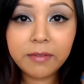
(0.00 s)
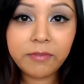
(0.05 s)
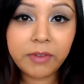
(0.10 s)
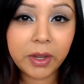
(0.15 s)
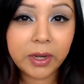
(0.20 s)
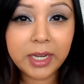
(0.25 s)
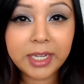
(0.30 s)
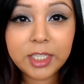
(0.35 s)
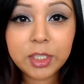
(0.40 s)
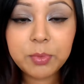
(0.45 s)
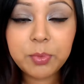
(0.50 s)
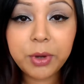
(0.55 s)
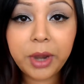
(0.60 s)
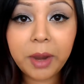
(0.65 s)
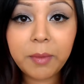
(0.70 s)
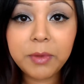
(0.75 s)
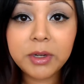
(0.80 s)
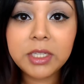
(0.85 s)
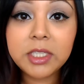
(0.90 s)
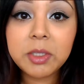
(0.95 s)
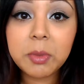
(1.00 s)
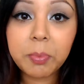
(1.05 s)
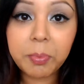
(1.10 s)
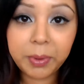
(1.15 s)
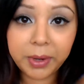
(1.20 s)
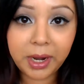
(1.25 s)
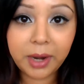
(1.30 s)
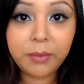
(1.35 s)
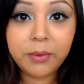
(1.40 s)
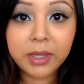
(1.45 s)
foundation primers,
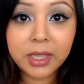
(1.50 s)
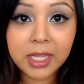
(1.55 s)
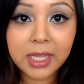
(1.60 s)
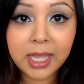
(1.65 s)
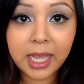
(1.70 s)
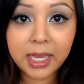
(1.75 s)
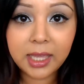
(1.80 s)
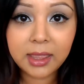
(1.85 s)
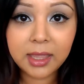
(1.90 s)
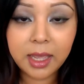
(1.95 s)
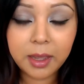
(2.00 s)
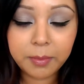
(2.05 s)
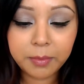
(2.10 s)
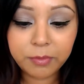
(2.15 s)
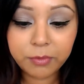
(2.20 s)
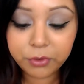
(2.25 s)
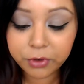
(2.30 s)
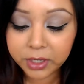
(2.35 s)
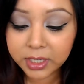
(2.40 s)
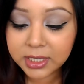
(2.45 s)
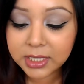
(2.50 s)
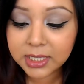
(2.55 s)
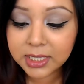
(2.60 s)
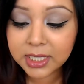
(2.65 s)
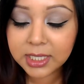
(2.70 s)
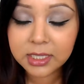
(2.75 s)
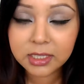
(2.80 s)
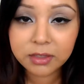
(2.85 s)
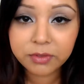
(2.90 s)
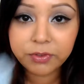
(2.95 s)
but I really like them. For
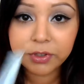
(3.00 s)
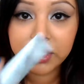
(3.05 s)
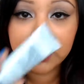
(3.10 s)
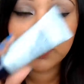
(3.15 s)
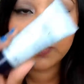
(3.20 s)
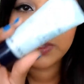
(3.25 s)
instance, the first